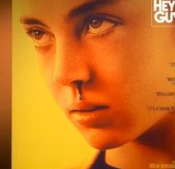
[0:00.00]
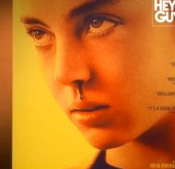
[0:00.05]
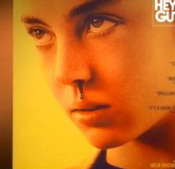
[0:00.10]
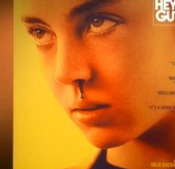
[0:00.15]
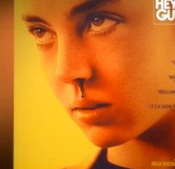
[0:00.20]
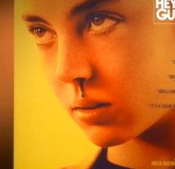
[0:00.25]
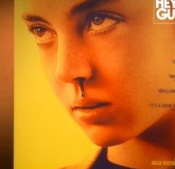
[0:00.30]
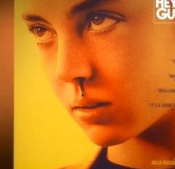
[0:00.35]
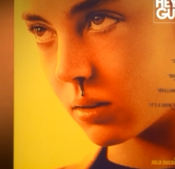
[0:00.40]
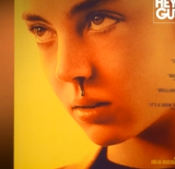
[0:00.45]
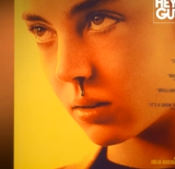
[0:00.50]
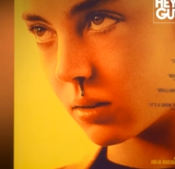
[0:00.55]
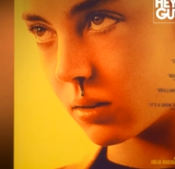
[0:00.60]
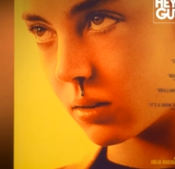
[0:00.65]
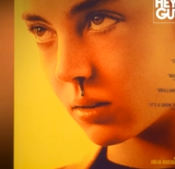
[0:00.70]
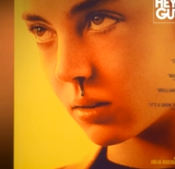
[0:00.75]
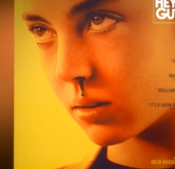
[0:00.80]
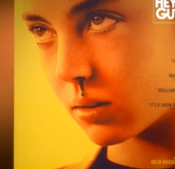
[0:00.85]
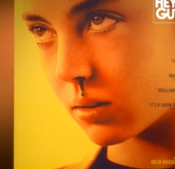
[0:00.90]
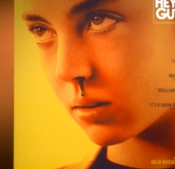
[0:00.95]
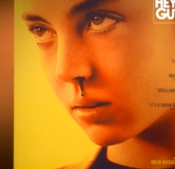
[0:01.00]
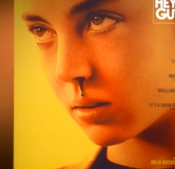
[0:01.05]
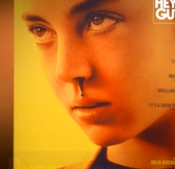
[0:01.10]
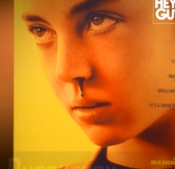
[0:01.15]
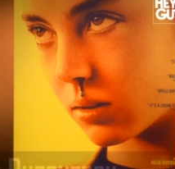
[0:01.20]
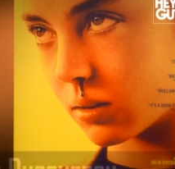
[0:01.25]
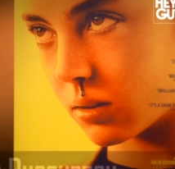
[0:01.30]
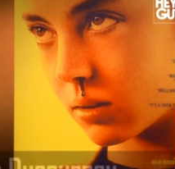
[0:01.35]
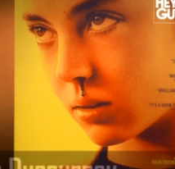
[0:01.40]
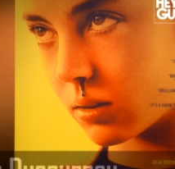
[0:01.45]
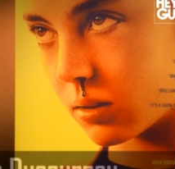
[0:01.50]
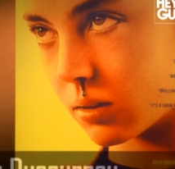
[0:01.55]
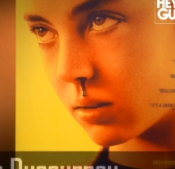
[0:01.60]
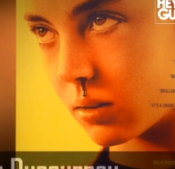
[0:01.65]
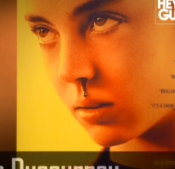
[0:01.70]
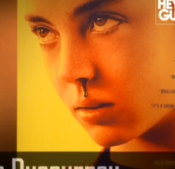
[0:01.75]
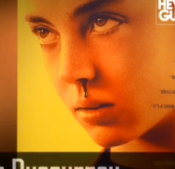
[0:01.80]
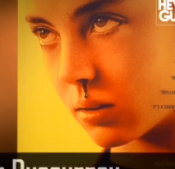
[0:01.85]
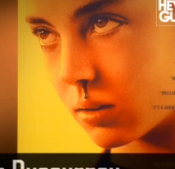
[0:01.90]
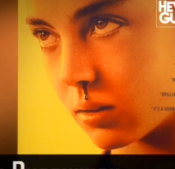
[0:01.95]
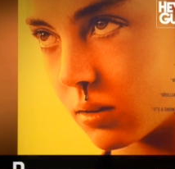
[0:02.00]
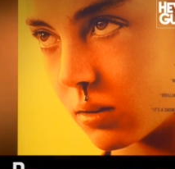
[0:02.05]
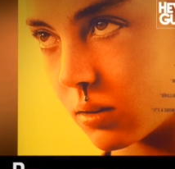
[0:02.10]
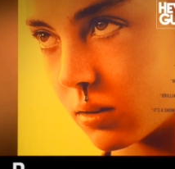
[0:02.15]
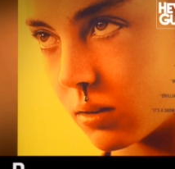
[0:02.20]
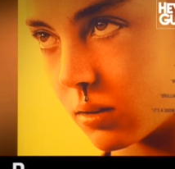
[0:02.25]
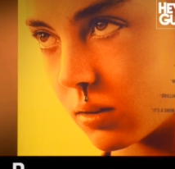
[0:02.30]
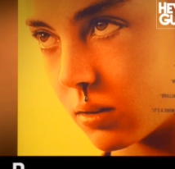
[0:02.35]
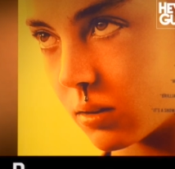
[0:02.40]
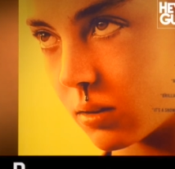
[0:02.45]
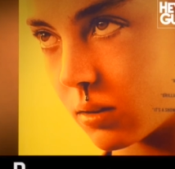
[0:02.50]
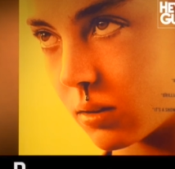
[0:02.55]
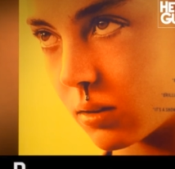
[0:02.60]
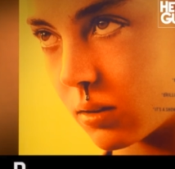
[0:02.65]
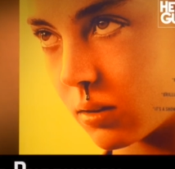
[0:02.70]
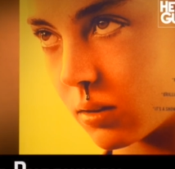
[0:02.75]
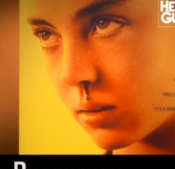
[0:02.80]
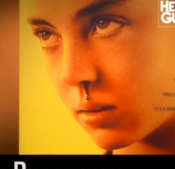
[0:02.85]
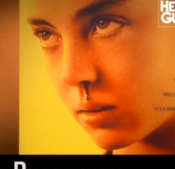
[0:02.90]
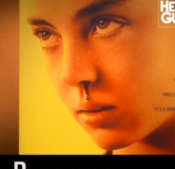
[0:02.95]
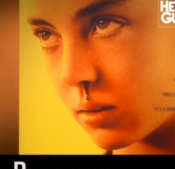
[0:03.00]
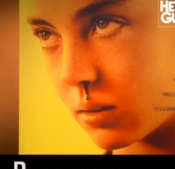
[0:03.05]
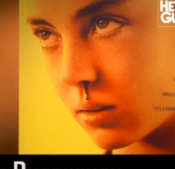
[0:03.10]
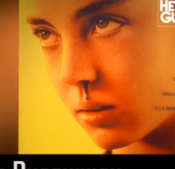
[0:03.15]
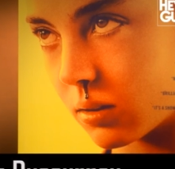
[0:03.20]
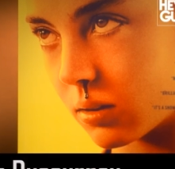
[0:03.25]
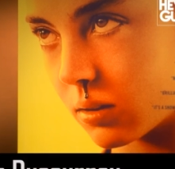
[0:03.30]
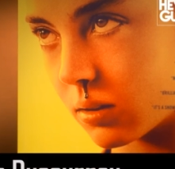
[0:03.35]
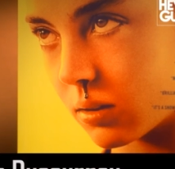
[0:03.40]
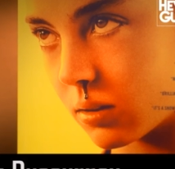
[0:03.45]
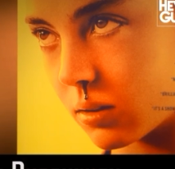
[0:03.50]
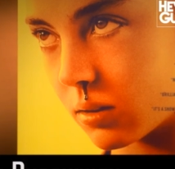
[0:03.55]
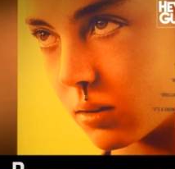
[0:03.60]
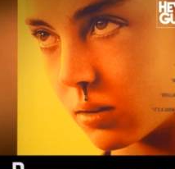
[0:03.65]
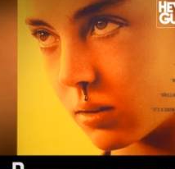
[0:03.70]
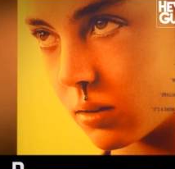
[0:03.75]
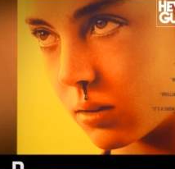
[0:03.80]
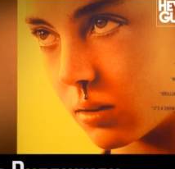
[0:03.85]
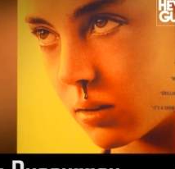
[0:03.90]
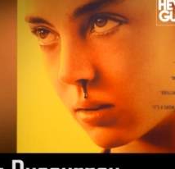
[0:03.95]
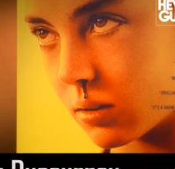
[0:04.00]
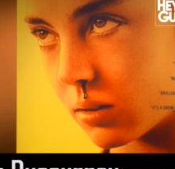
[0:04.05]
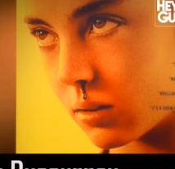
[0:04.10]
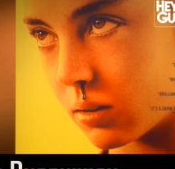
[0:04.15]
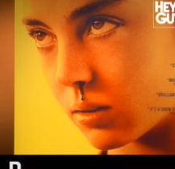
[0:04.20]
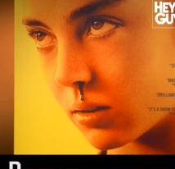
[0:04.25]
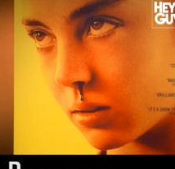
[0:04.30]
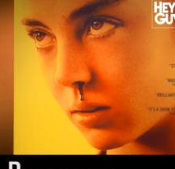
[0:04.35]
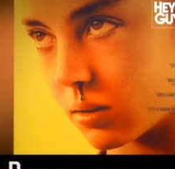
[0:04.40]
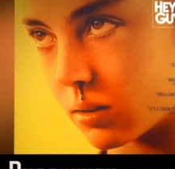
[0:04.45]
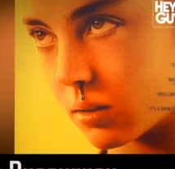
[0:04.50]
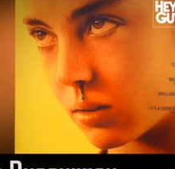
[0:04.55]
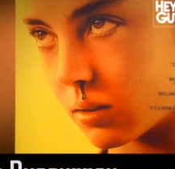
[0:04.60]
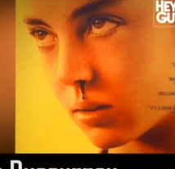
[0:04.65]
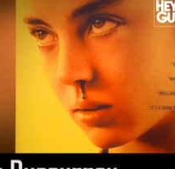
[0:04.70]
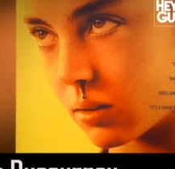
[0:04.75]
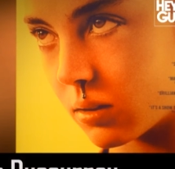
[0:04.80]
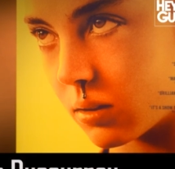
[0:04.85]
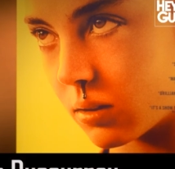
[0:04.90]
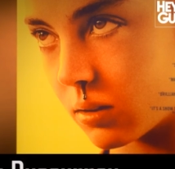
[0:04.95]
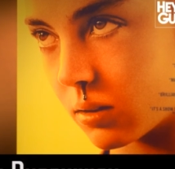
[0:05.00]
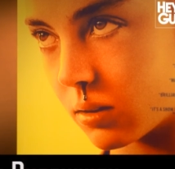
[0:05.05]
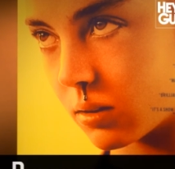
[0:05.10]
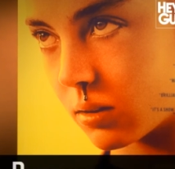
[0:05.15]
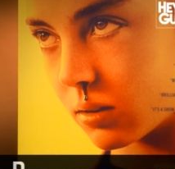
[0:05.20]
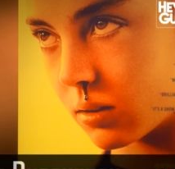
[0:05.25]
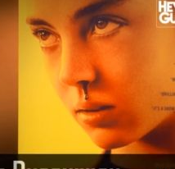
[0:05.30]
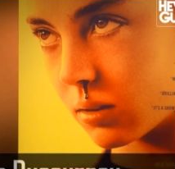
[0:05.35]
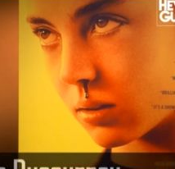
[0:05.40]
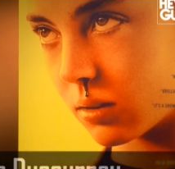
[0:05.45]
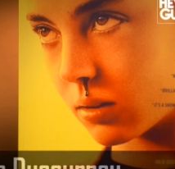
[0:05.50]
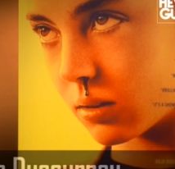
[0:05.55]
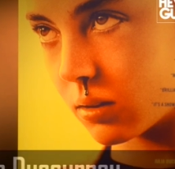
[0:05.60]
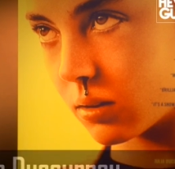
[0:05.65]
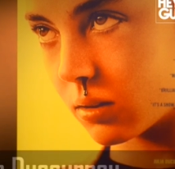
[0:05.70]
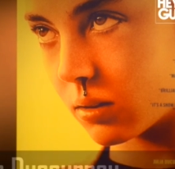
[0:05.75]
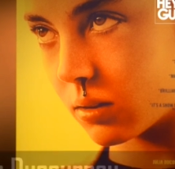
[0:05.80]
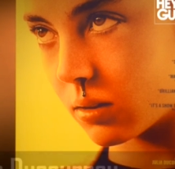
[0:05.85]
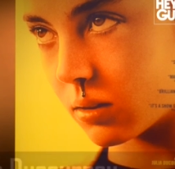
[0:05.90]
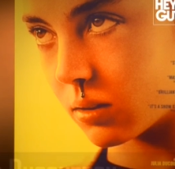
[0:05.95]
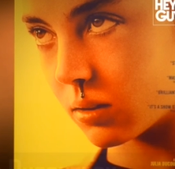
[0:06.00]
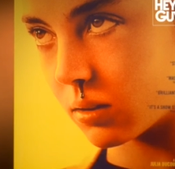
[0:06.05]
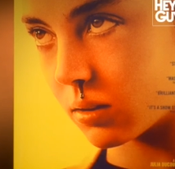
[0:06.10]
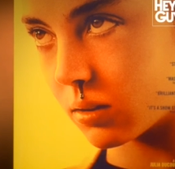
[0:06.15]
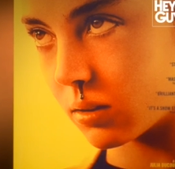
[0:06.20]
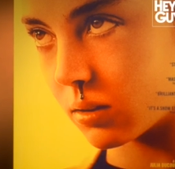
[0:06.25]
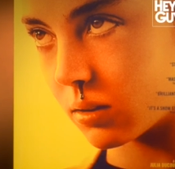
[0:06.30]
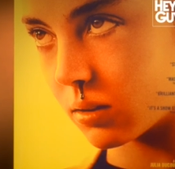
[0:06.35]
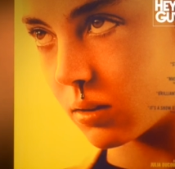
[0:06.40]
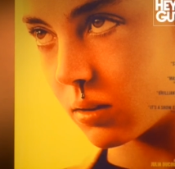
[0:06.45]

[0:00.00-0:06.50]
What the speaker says: This person isn't speaking.